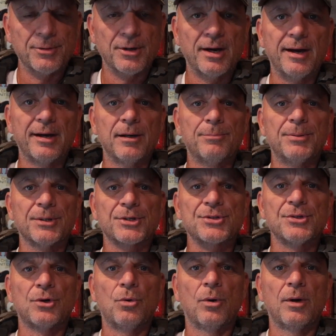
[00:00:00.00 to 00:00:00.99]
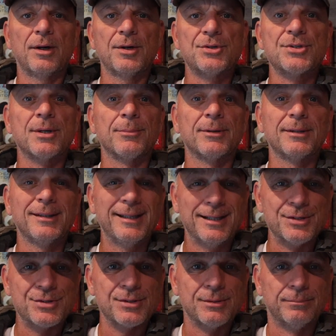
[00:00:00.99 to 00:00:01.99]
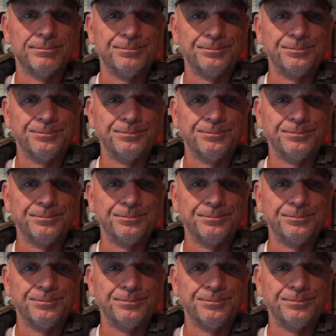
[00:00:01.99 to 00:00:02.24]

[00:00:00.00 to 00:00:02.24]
are higher pixel quality, some are less.